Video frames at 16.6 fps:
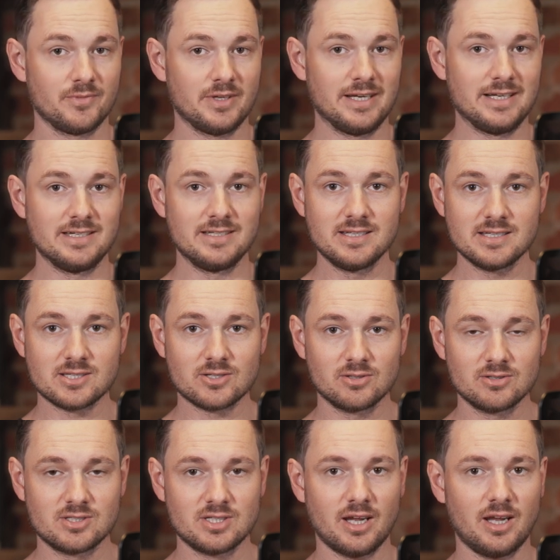And in this
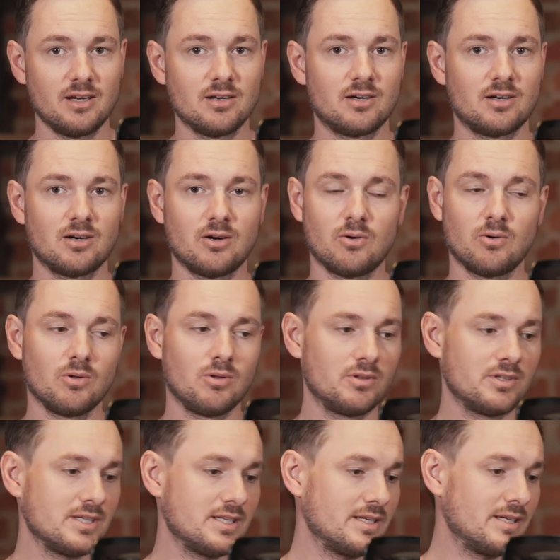container, all
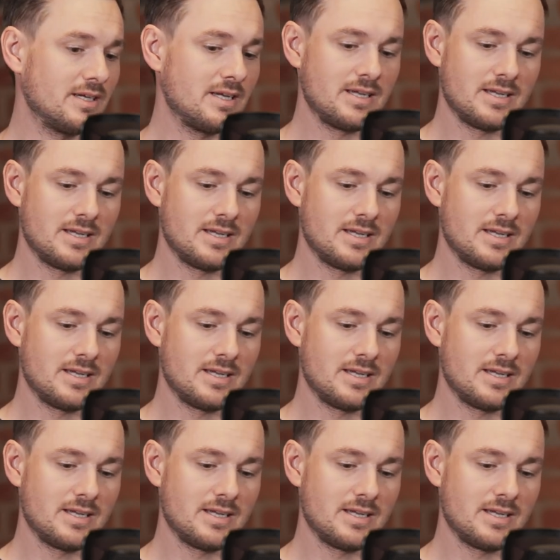the